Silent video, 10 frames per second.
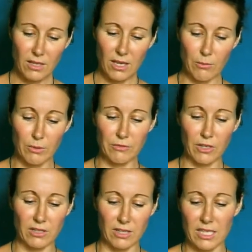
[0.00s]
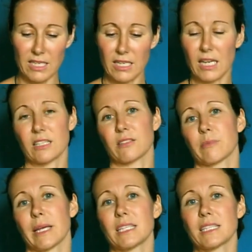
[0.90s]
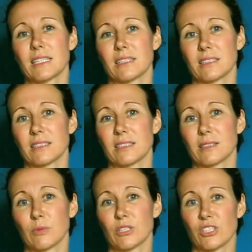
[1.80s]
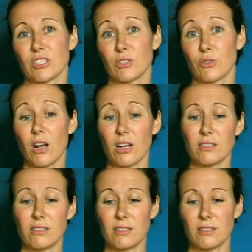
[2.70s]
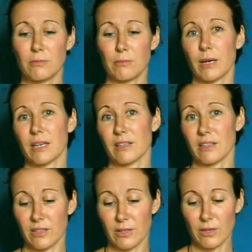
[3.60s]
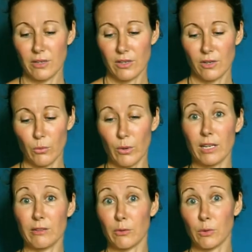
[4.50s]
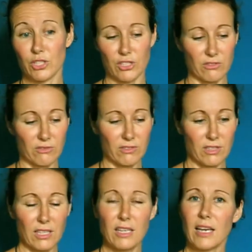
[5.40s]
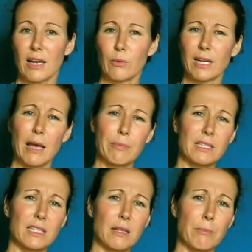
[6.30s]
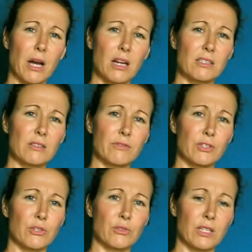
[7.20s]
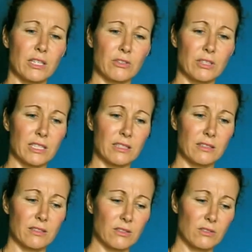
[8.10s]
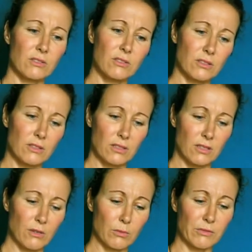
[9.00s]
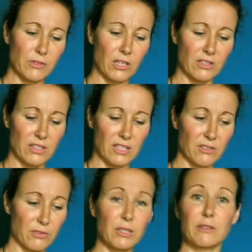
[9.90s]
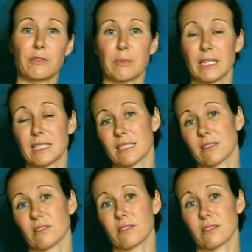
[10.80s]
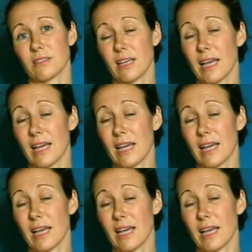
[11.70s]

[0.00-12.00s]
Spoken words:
And we've got the Knight of Pentacles, which is crossed by the Wheel of Fortune. And what happened in the past for you, Aries? We've got the Three of Pentacles.